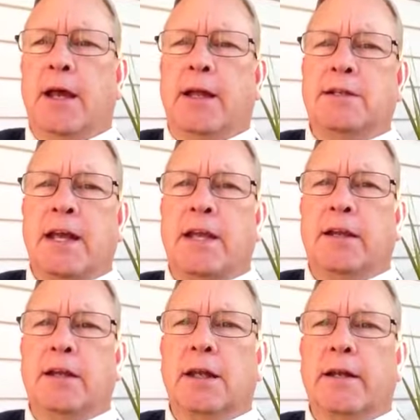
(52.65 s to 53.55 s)
and
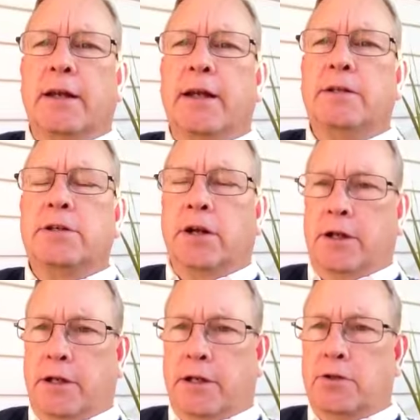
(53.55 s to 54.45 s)
taking a letterhead and
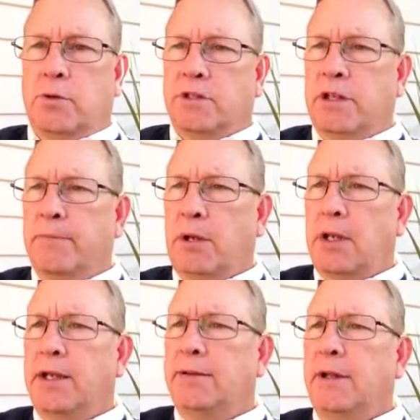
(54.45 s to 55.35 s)
turning it into a
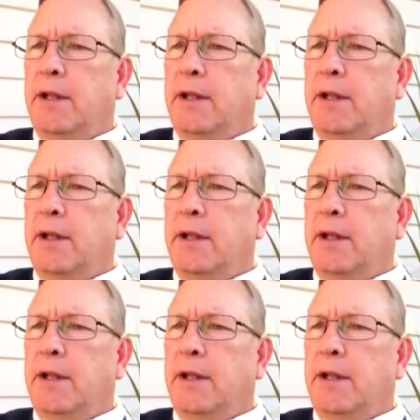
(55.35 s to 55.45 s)
template.